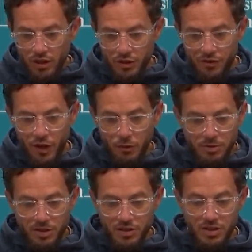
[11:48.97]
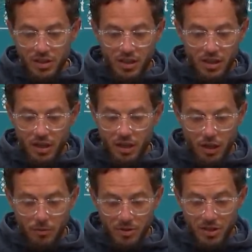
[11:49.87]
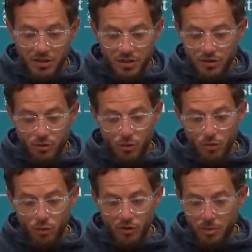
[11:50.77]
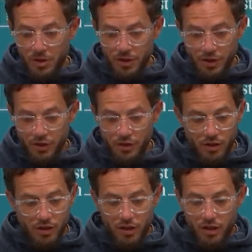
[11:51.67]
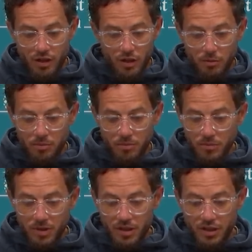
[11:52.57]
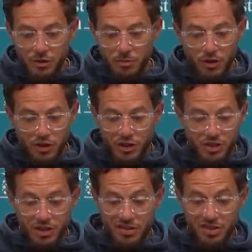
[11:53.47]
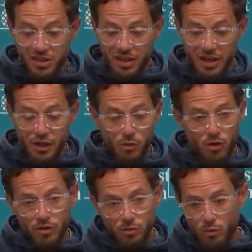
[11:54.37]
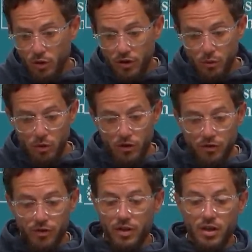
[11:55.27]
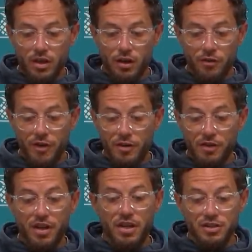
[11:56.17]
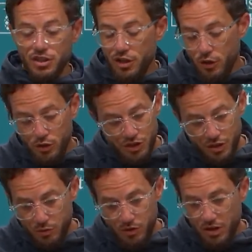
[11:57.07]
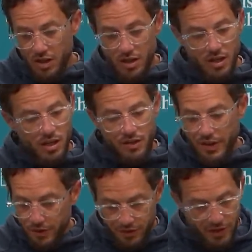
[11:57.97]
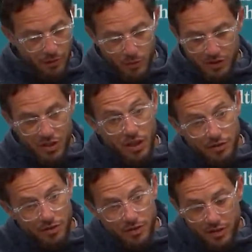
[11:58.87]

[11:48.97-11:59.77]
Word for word: developed his um, since we've been here um, as much as anyone. One of one of our favorite guys to coach. It that that was tough.